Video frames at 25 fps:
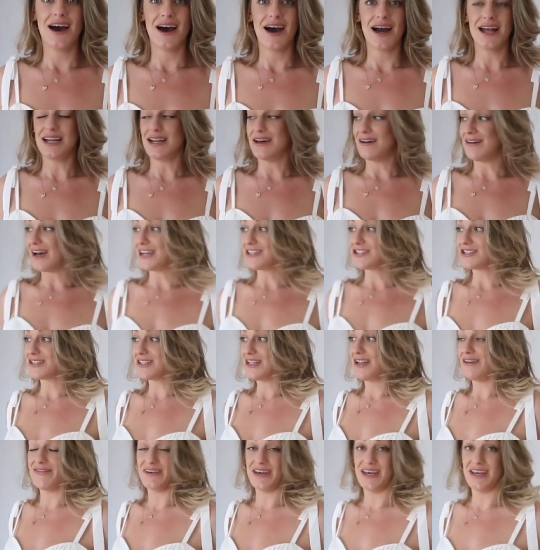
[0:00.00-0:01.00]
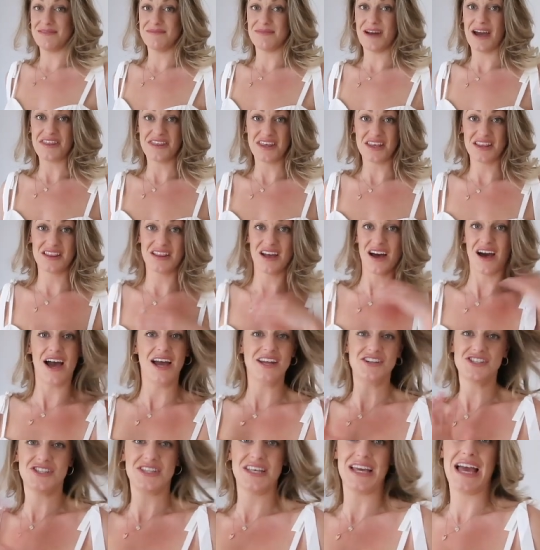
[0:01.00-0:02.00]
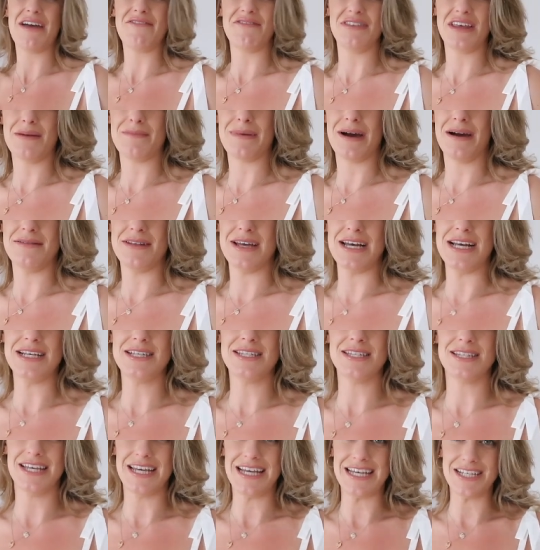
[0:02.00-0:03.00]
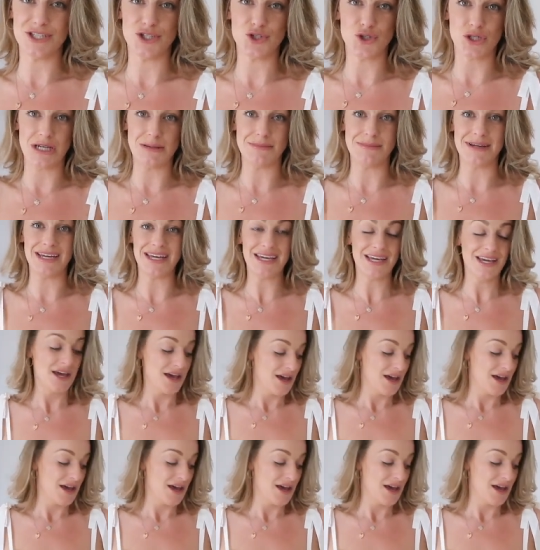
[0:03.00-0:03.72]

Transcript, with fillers: I love, I just love it. I think, I just think everything about this is dreamy.